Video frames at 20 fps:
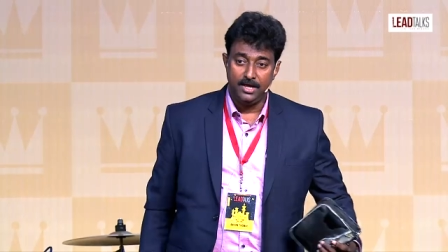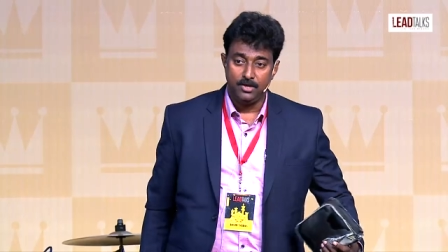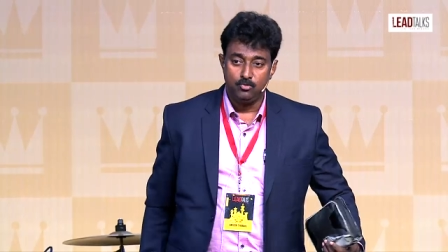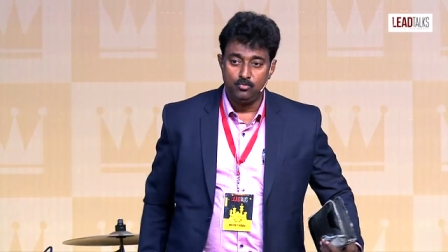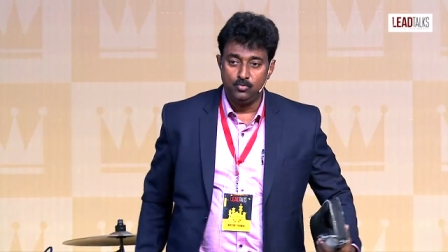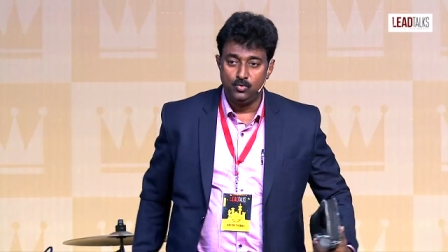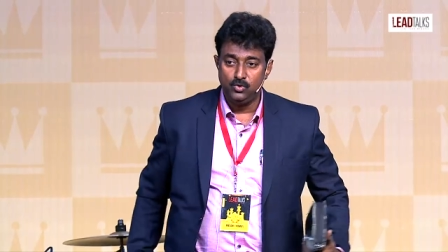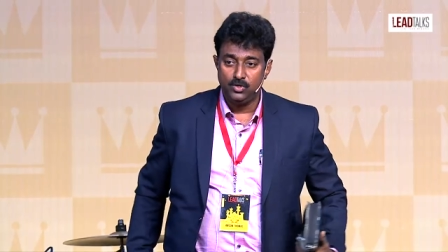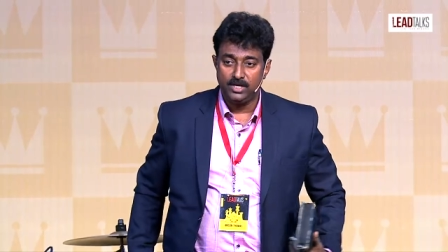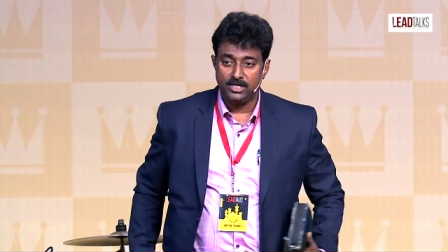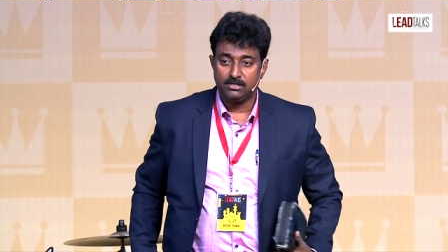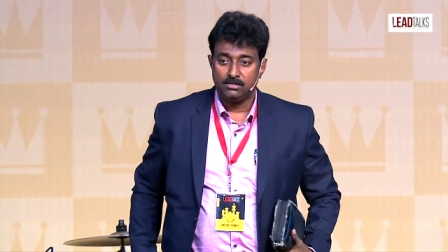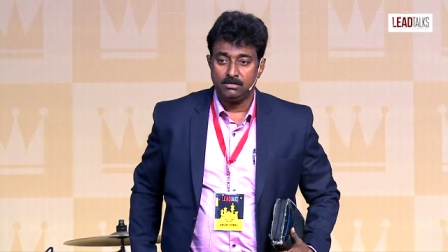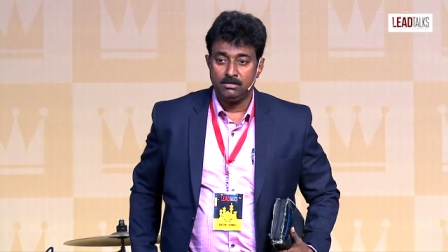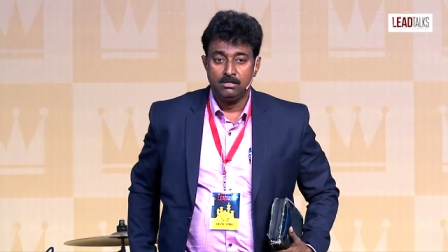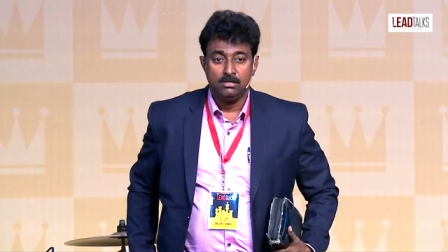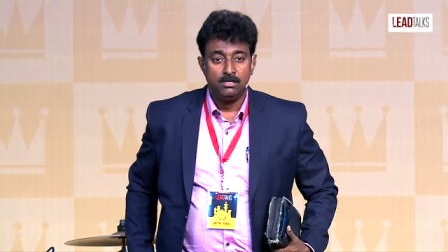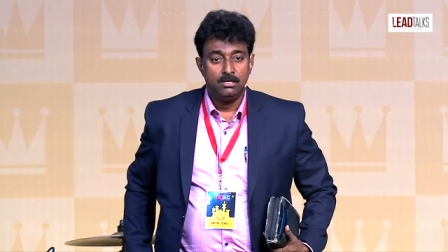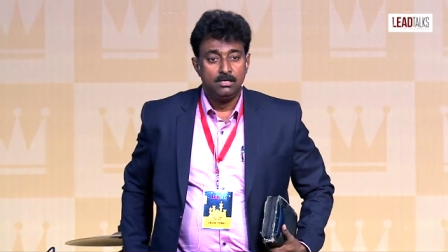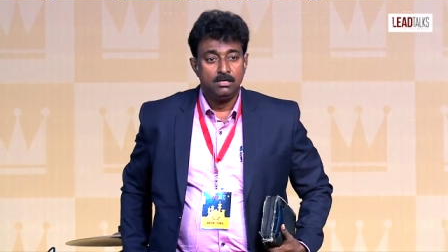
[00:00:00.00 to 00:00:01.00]
removed a
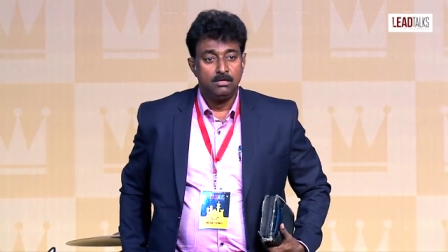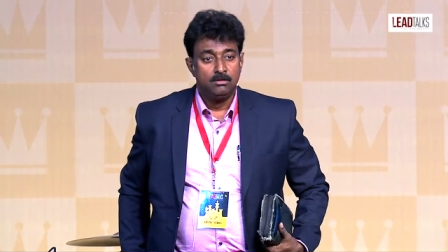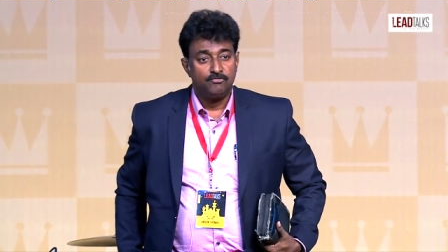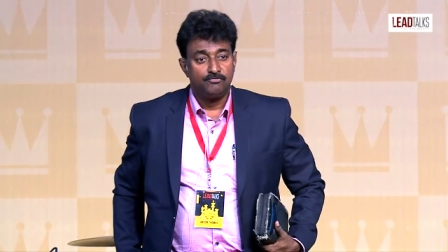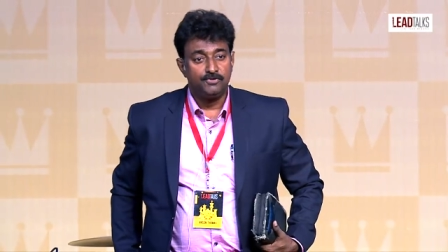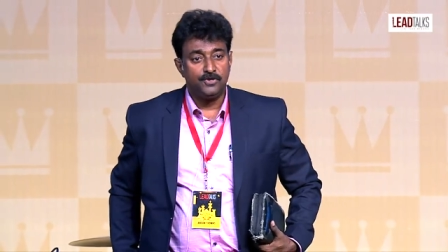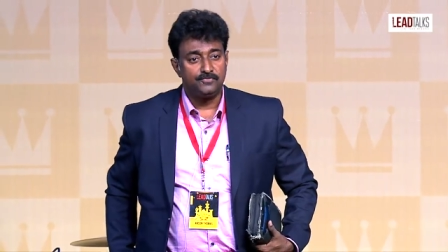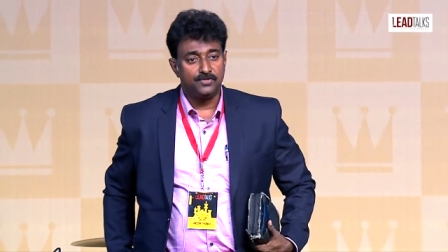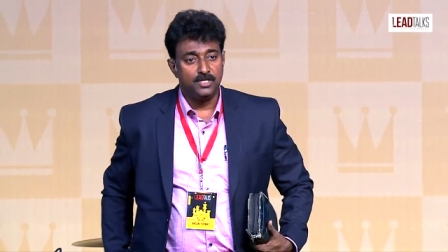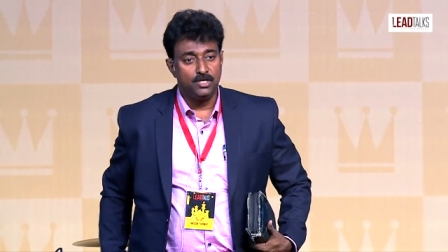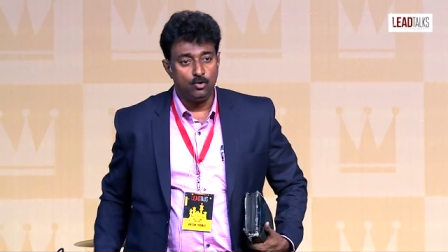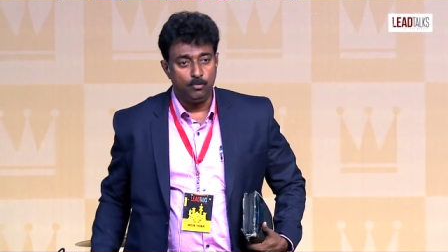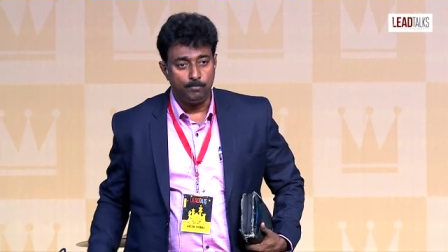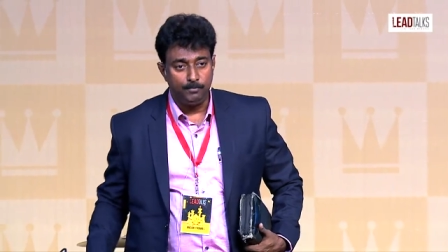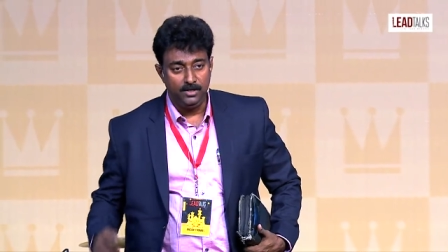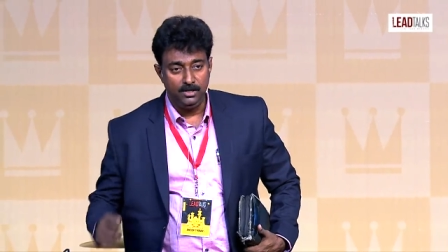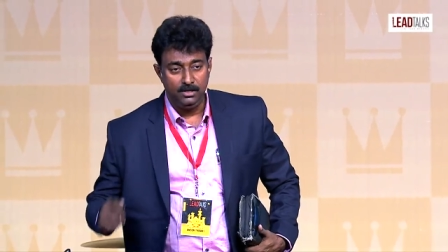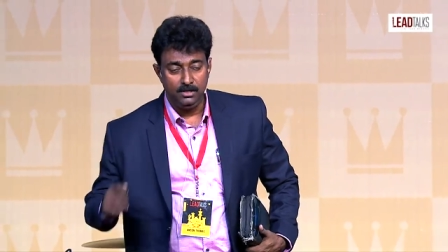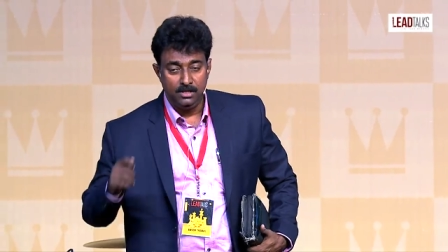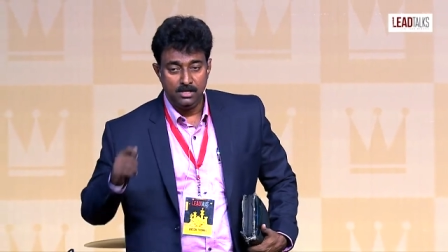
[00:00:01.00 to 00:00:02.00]
50
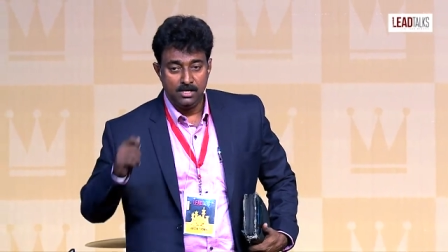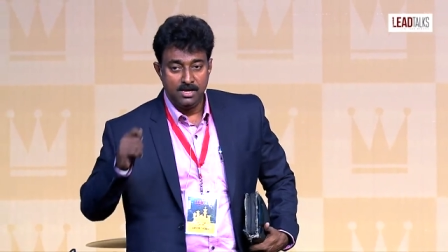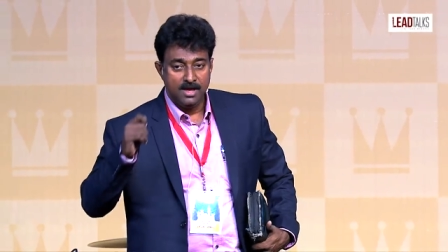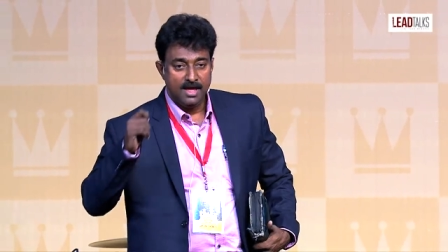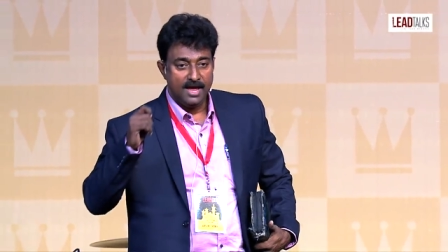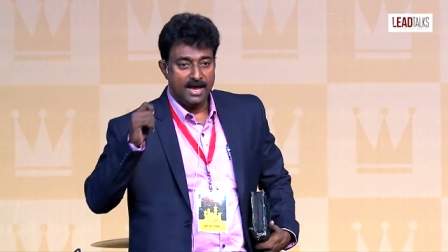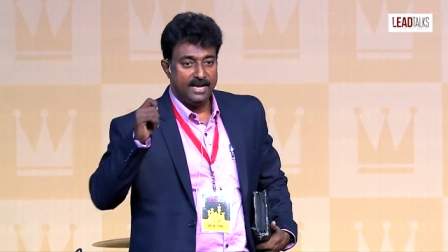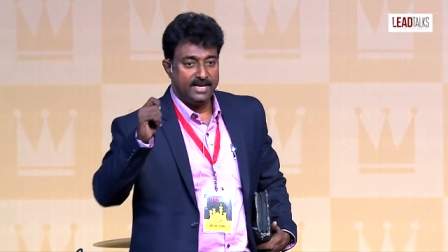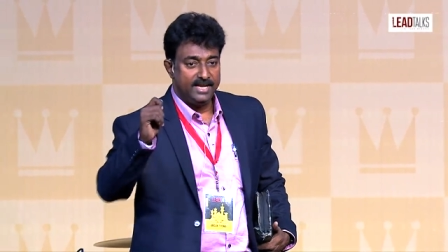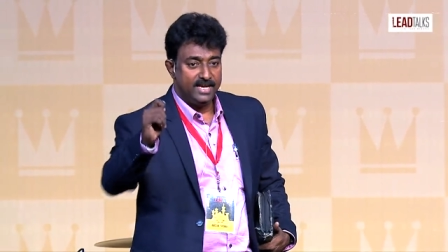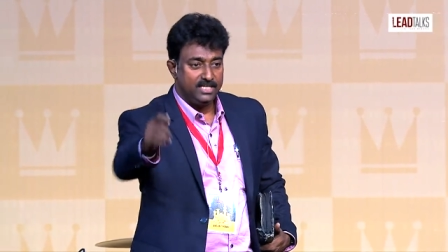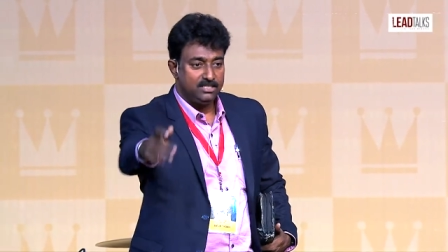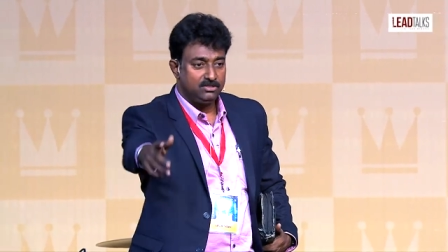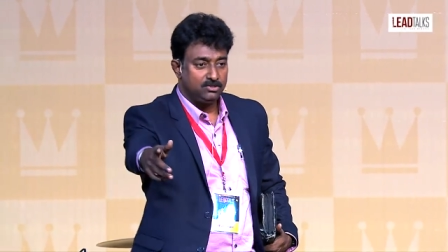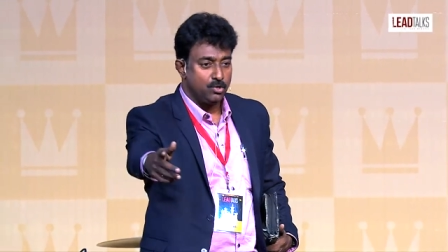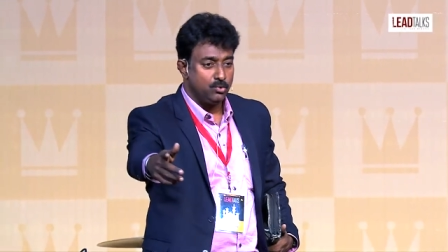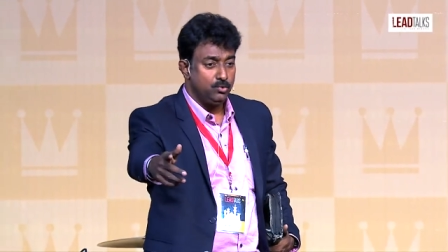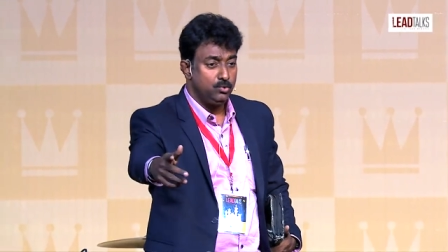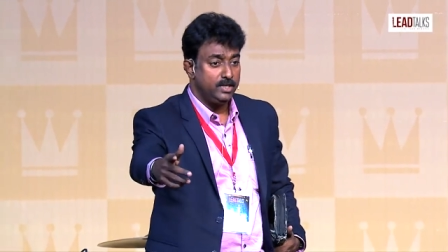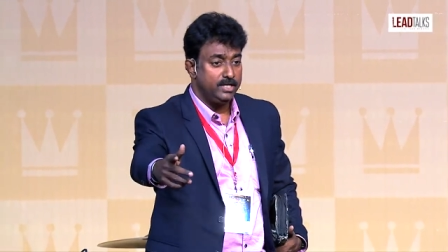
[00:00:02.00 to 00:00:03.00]
rupee and I
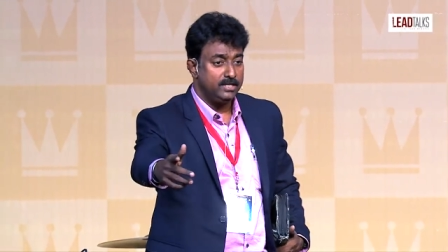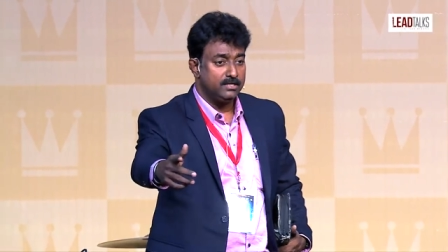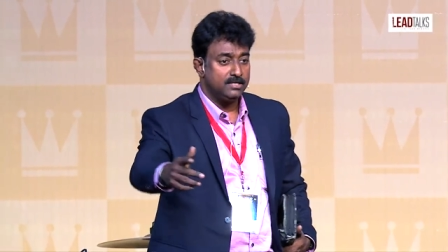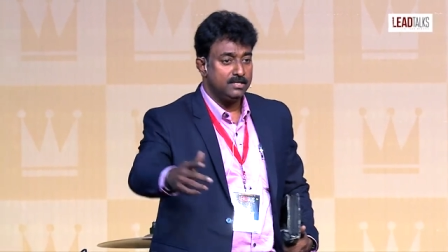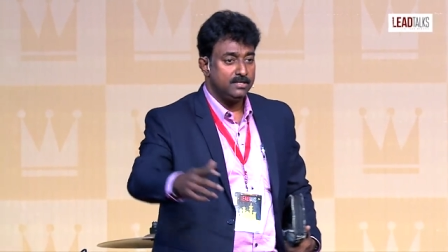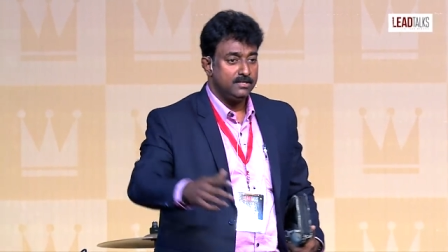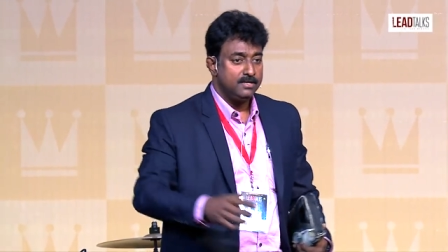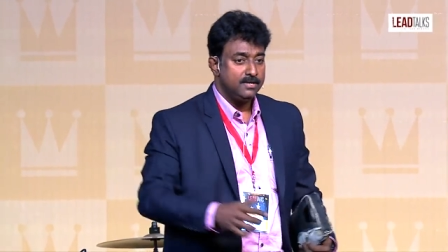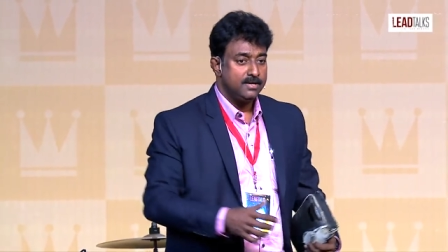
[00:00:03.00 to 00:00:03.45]
threw it.